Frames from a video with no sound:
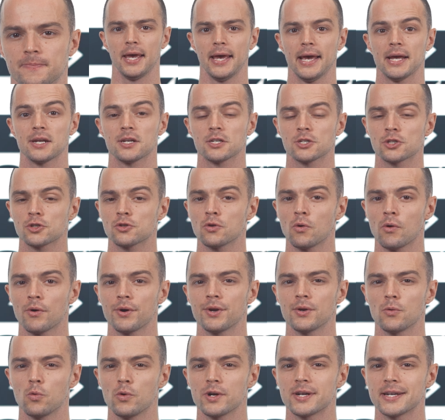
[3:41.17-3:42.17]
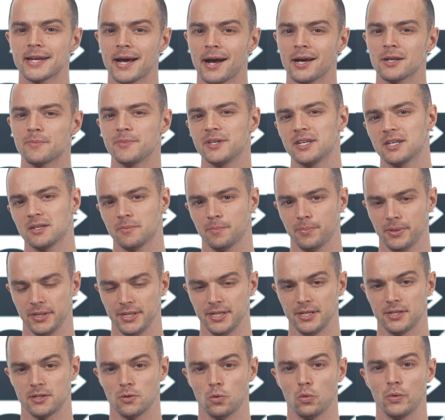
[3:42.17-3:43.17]
And the story would not be
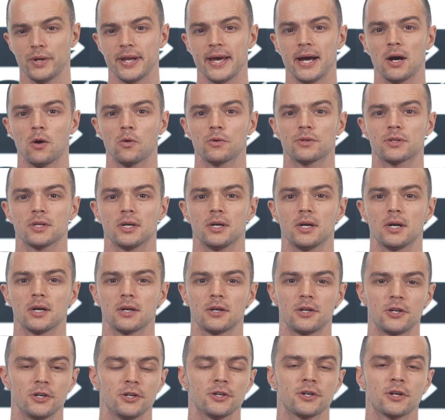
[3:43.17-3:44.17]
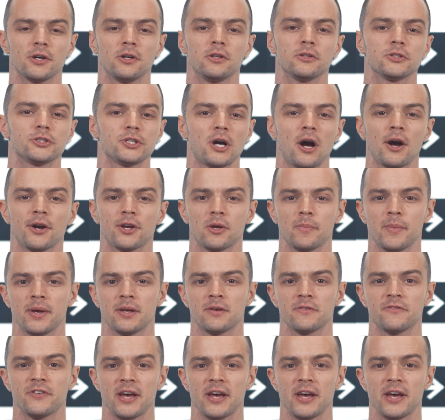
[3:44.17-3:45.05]
complete without a good old document